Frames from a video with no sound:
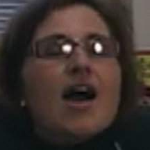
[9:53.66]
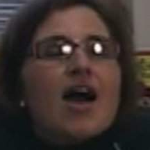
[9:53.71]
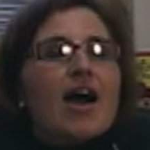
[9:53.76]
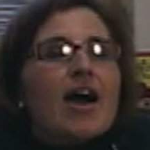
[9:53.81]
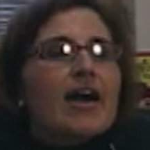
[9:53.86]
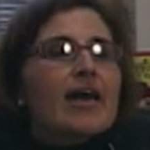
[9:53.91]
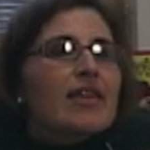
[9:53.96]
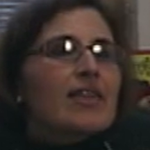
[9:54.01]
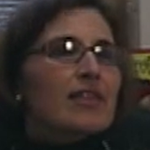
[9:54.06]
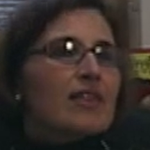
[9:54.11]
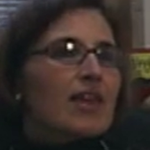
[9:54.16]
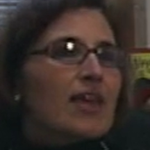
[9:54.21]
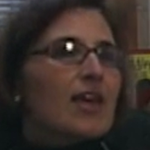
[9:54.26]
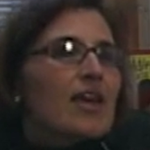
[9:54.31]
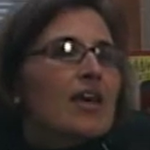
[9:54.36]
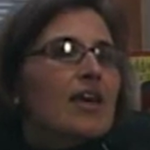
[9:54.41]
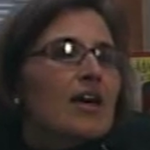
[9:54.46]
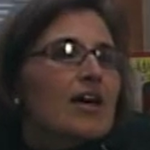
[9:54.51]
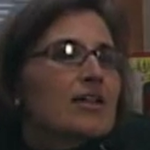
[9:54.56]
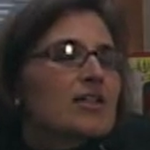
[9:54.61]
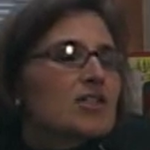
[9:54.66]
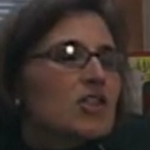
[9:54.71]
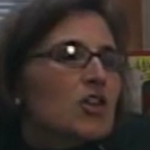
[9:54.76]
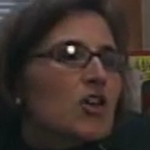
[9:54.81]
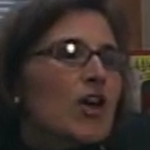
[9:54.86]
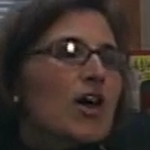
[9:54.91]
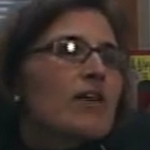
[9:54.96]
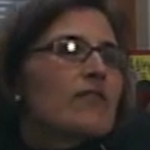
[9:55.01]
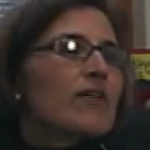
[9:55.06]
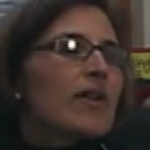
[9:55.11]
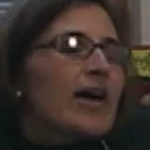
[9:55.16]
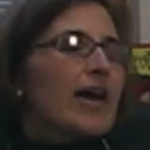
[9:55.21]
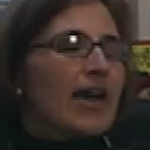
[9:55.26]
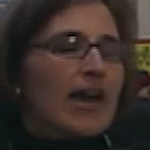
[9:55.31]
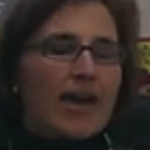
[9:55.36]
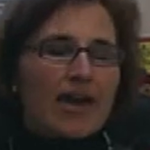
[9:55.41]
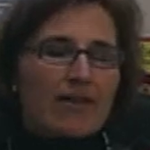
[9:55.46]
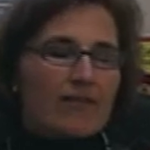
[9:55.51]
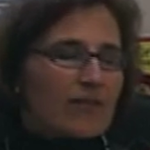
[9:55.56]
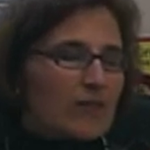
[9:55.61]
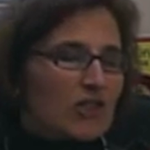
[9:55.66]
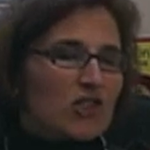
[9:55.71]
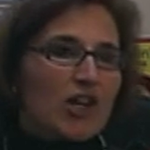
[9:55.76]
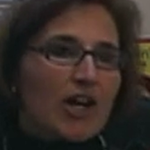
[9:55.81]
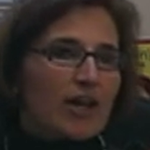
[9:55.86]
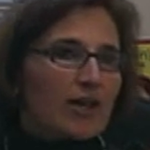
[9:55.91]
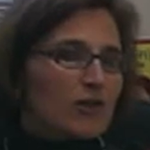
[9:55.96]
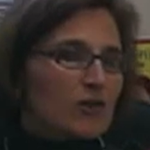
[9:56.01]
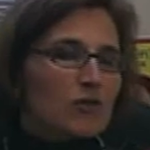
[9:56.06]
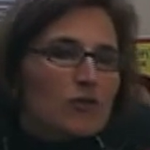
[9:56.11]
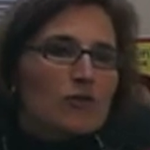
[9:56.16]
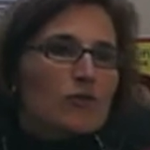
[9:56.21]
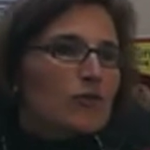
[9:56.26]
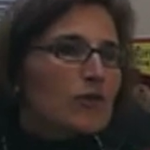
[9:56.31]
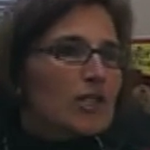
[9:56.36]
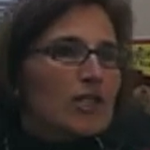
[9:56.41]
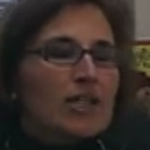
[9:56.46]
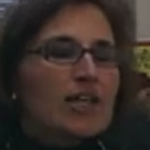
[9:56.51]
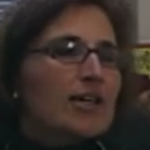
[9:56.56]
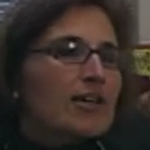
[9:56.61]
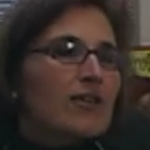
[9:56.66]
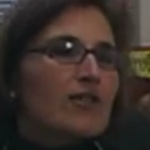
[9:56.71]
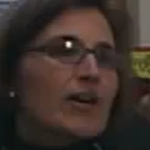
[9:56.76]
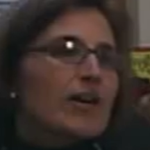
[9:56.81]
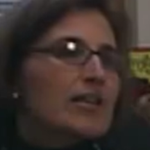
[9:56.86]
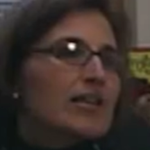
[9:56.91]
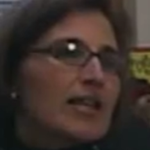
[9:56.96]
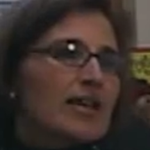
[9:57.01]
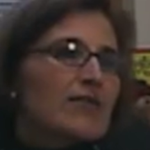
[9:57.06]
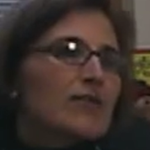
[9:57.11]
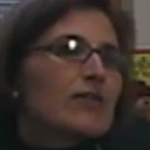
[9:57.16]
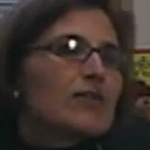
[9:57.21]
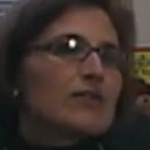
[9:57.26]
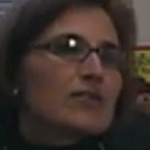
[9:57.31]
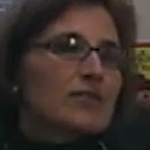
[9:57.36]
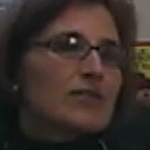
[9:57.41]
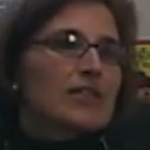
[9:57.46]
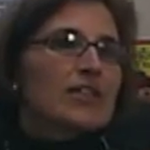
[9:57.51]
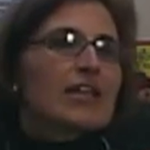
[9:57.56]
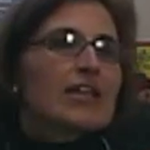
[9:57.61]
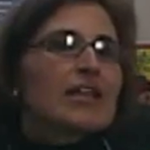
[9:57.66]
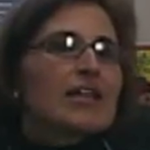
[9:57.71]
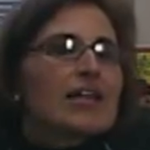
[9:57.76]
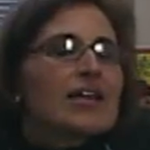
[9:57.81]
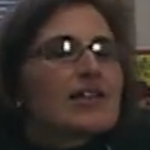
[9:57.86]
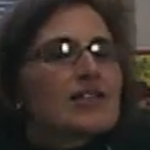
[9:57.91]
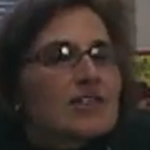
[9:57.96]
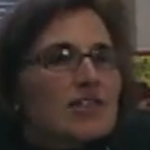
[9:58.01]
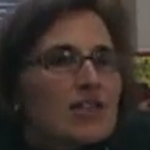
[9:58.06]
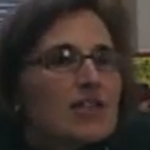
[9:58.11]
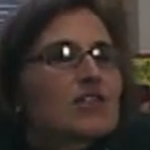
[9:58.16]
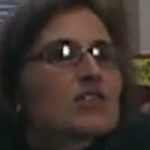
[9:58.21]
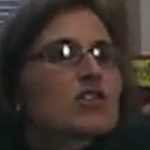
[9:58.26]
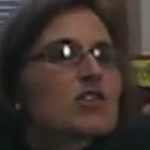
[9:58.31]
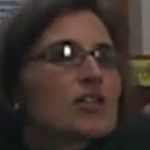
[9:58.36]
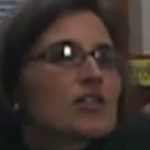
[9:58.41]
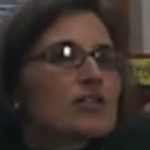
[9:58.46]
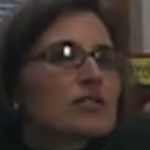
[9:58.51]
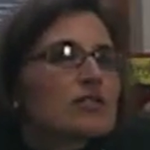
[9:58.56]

I think until you have every child reading at grade level, it's a concern.